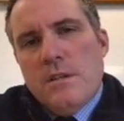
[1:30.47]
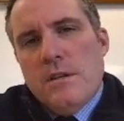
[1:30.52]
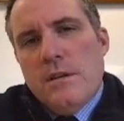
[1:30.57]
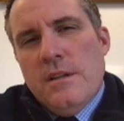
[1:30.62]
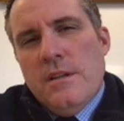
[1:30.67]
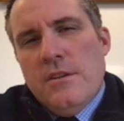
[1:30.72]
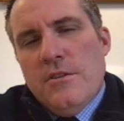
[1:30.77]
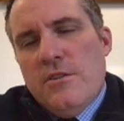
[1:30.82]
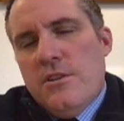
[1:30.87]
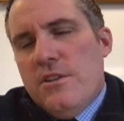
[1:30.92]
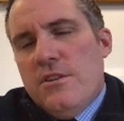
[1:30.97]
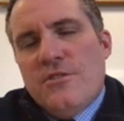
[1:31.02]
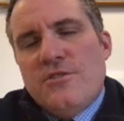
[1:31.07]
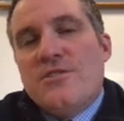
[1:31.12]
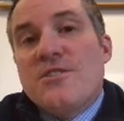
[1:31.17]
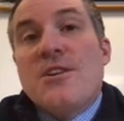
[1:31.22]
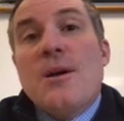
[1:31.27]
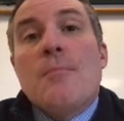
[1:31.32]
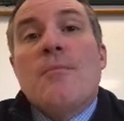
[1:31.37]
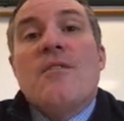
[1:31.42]
And there's
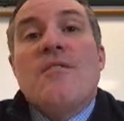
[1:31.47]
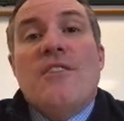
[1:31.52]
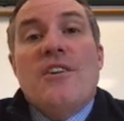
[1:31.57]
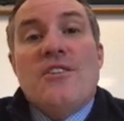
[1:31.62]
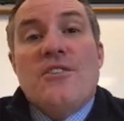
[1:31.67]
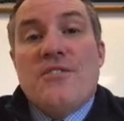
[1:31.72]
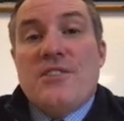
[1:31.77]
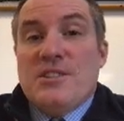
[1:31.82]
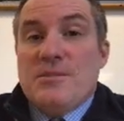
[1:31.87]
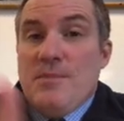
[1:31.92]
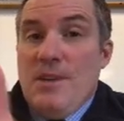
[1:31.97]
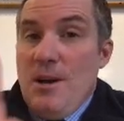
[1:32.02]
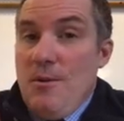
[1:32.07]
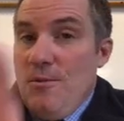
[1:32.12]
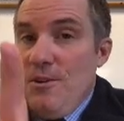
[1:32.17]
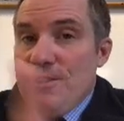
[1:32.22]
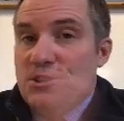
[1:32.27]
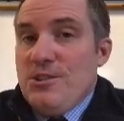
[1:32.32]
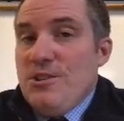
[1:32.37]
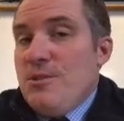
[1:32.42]
a number of other things, but I
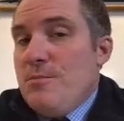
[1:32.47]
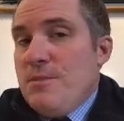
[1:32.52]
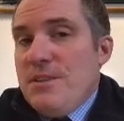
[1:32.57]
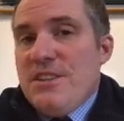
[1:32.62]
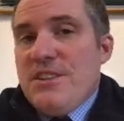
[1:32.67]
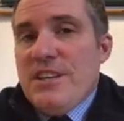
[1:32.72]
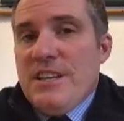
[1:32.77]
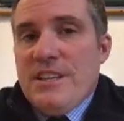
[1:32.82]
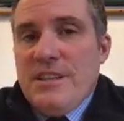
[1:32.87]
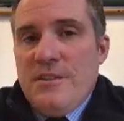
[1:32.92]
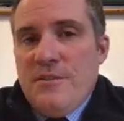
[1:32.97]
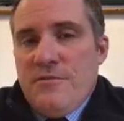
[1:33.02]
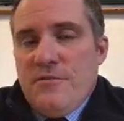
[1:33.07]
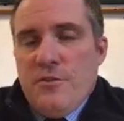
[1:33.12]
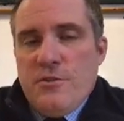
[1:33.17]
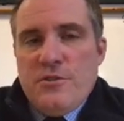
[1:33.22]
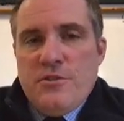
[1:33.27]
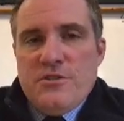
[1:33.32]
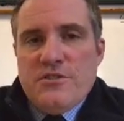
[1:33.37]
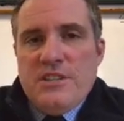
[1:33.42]
want you to be thinking of
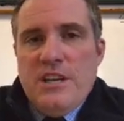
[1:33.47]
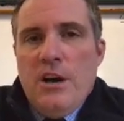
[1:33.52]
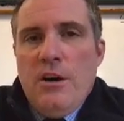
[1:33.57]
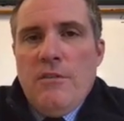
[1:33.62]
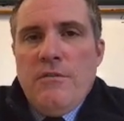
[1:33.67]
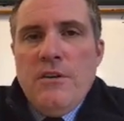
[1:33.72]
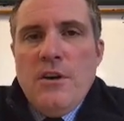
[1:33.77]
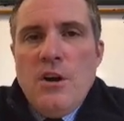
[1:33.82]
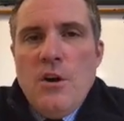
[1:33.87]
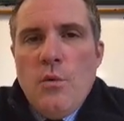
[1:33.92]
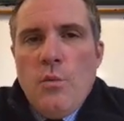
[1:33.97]
for yourself,